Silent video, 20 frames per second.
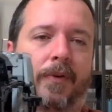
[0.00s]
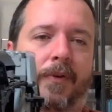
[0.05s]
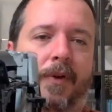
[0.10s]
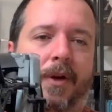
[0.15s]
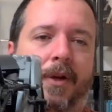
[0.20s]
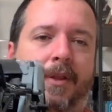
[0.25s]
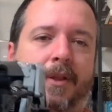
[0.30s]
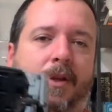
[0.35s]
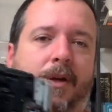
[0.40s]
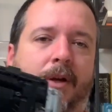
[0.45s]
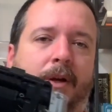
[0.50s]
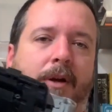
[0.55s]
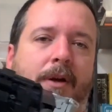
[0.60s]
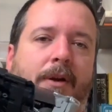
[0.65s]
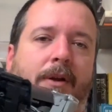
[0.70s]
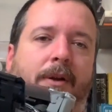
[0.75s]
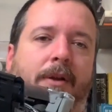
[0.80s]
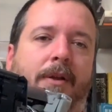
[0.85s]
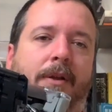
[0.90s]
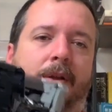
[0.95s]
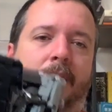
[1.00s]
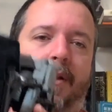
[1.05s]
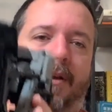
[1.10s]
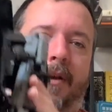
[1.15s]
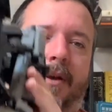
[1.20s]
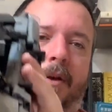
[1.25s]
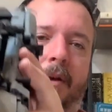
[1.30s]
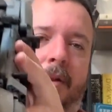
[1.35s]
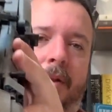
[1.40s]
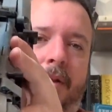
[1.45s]
right there.
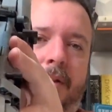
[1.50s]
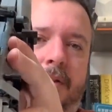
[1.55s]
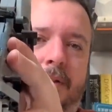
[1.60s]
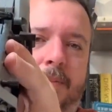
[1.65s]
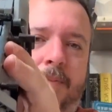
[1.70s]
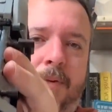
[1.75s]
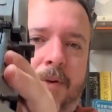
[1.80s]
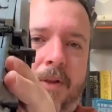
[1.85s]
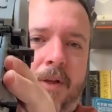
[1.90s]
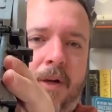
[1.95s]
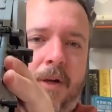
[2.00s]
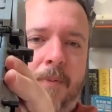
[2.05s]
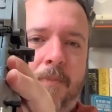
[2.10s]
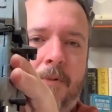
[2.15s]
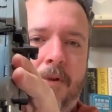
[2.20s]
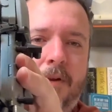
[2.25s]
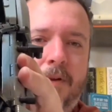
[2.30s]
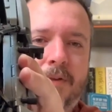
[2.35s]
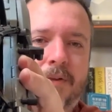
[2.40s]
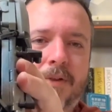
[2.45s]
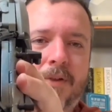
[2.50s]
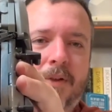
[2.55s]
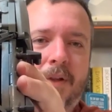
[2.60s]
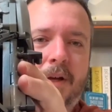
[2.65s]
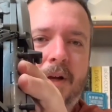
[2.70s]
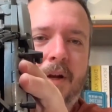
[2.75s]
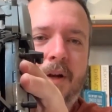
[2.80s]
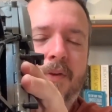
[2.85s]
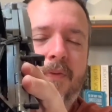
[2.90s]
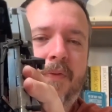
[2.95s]
There, let's put that up closer
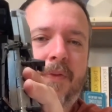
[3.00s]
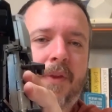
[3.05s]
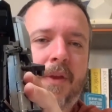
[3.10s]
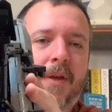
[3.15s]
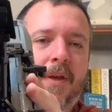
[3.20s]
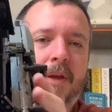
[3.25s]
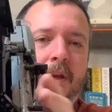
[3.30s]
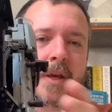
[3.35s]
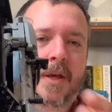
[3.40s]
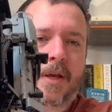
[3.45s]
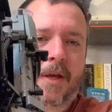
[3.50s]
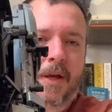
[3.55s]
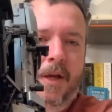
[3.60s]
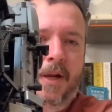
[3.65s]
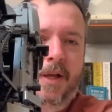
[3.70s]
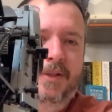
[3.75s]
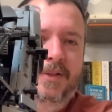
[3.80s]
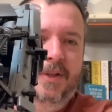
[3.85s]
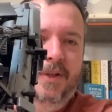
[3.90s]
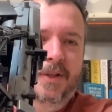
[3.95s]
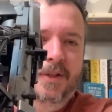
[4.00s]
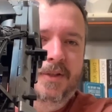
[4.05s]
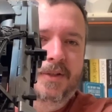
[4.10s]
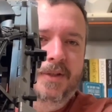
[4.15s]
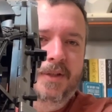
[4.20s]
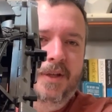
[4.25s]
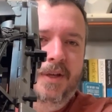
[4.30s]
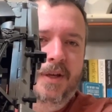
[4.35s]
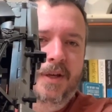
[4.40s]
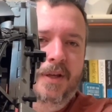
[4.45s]
there. And as you can
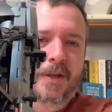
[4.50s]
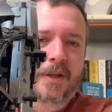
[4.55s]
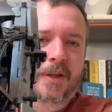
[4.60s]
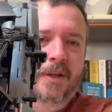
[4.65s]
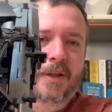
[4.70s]
see,